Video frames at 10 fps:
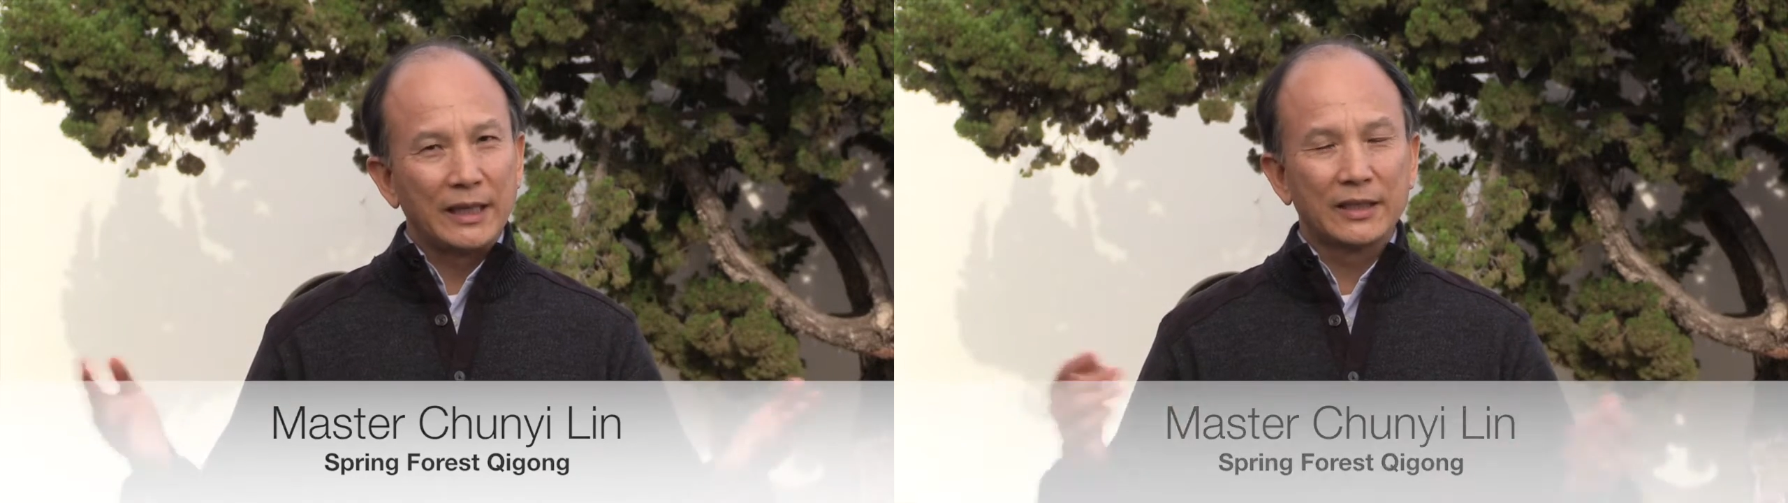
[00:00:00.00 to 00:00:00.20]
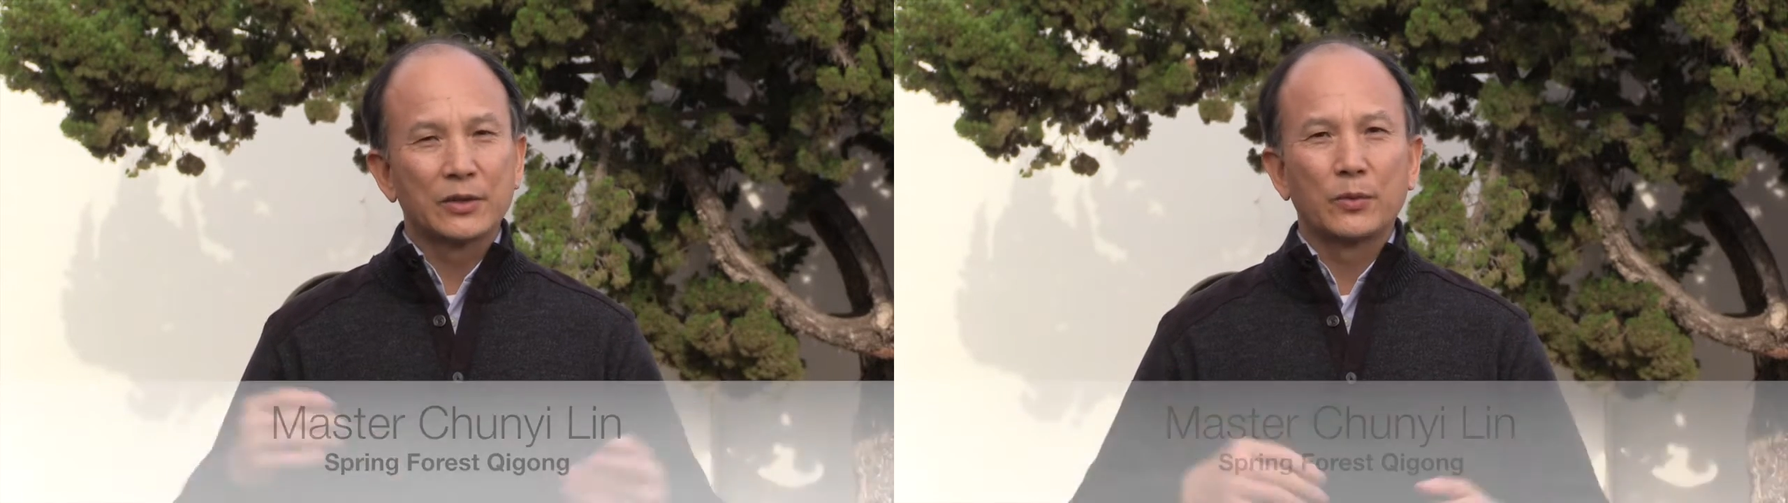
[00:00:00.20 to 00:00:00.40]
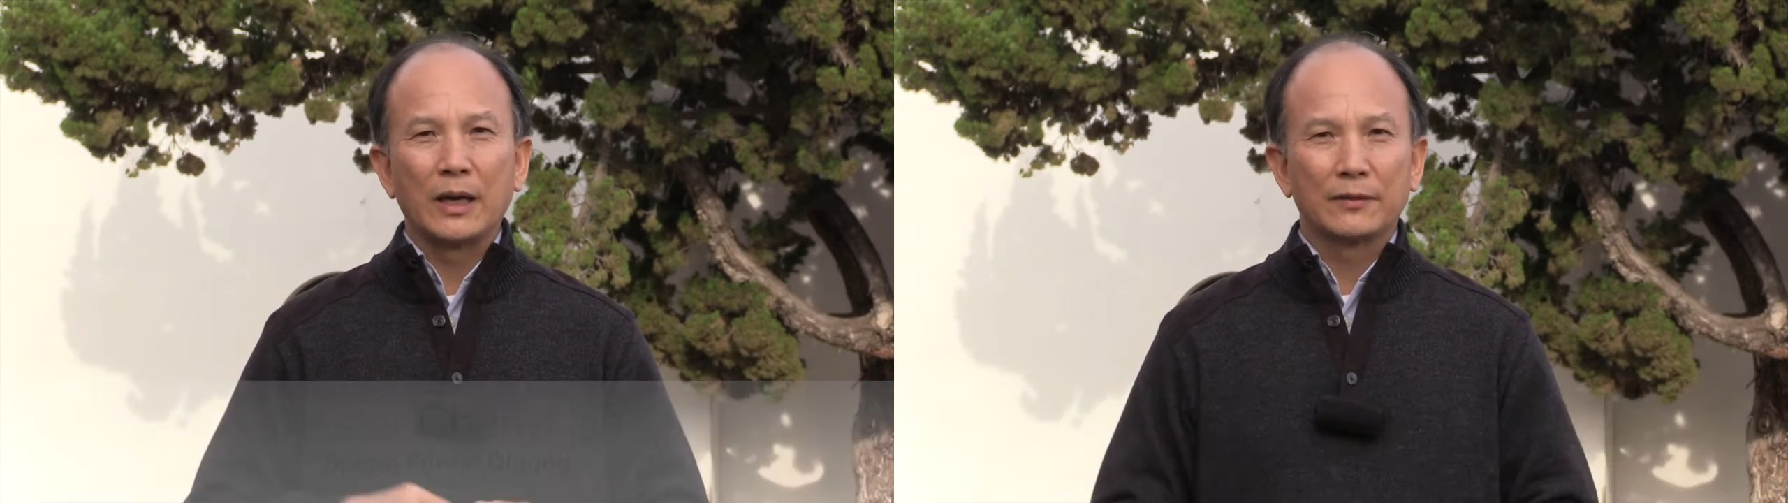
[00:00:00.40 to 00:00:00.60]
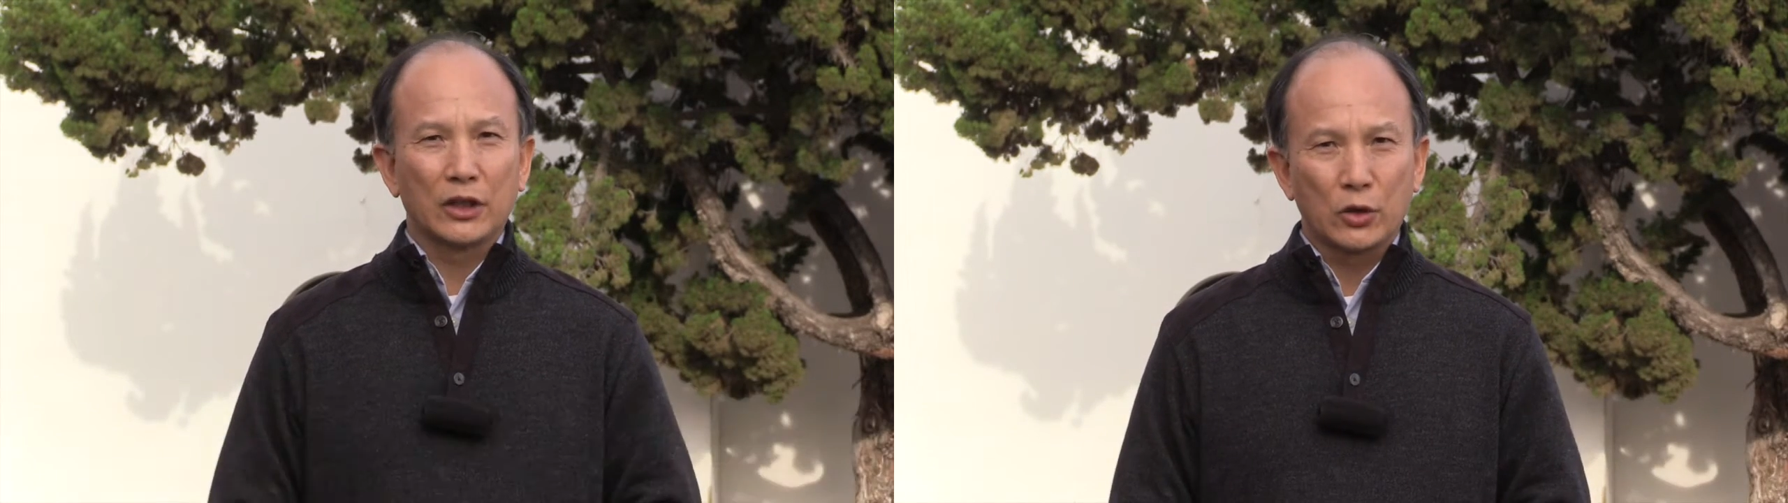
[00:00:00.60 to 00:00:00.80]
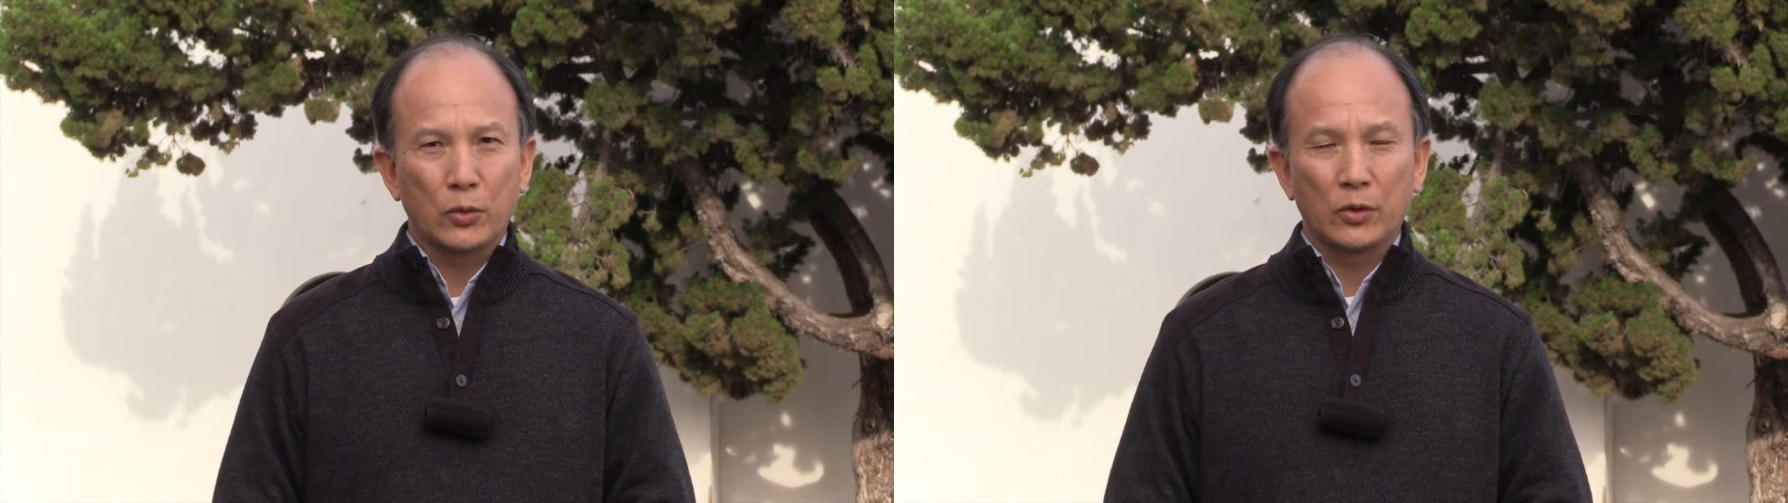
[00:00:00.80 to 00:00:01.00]
is around
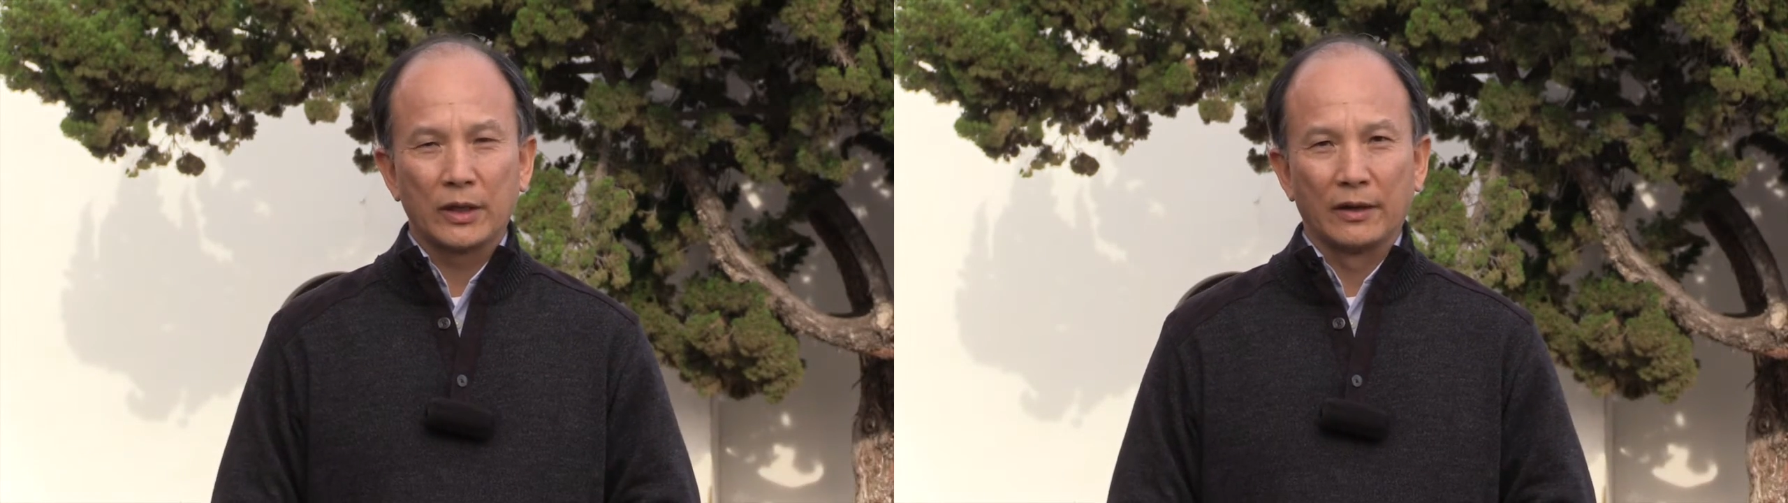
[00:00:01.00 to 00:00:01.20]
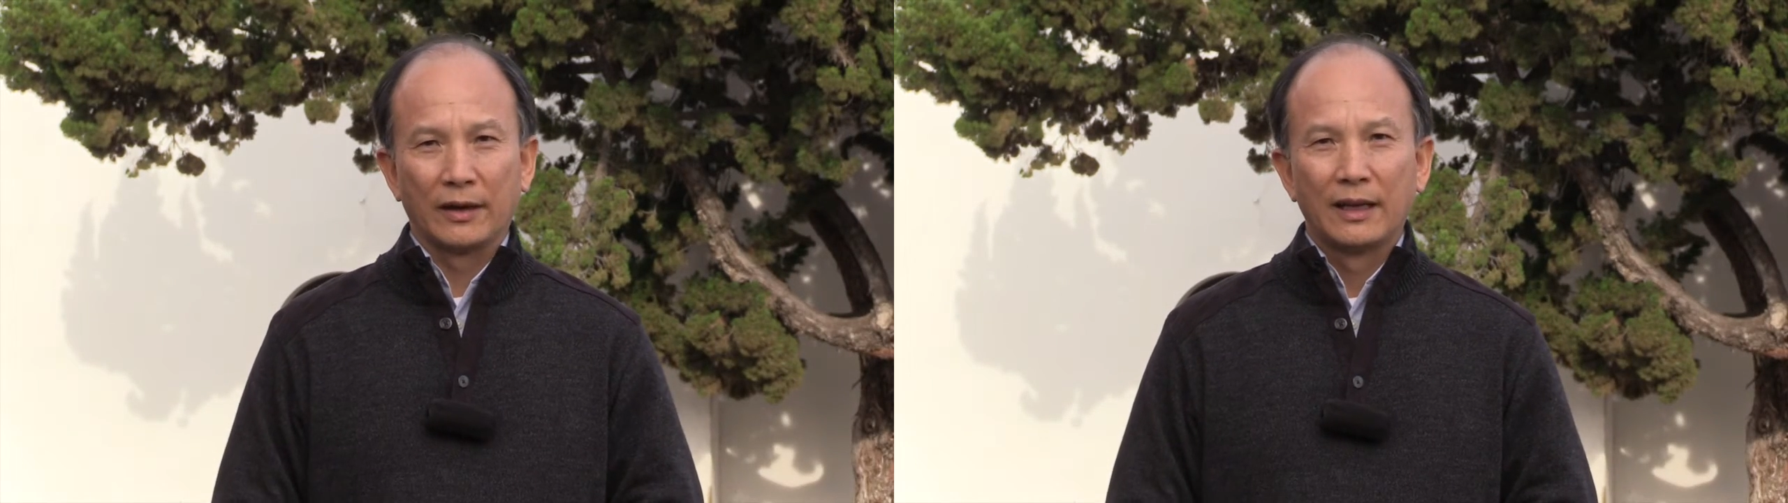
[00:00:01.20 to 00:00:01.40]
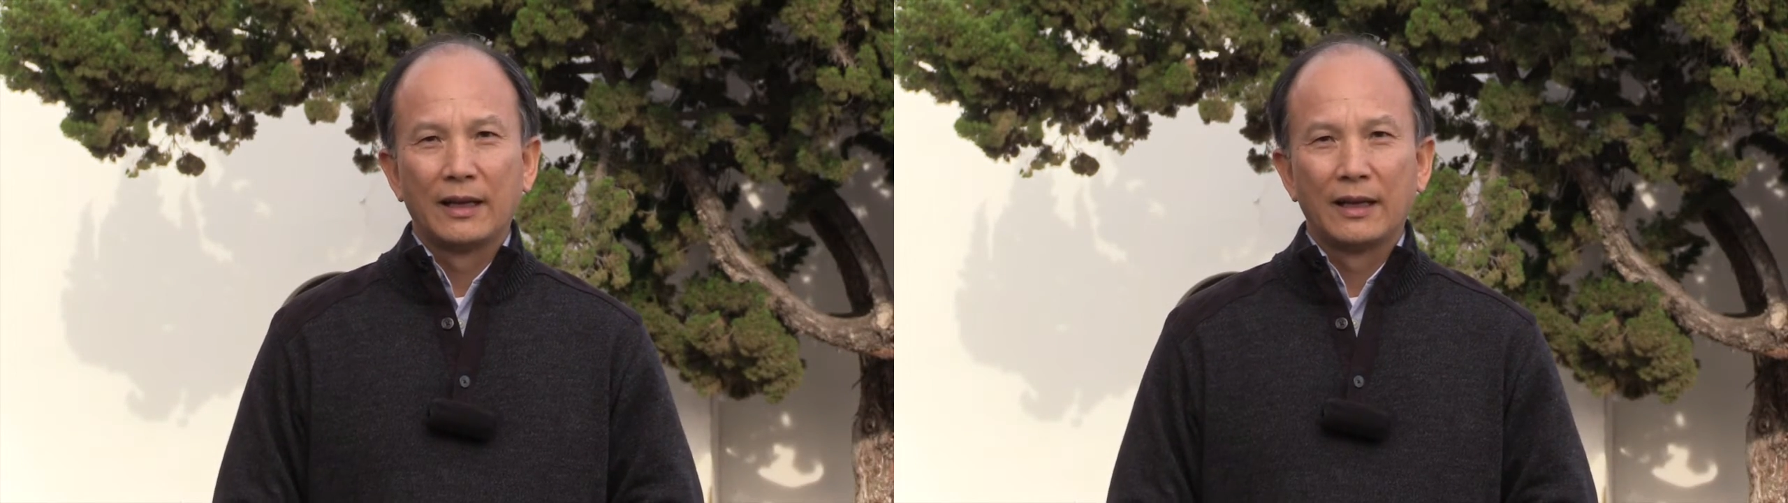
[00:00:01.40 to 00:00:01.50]
the corner.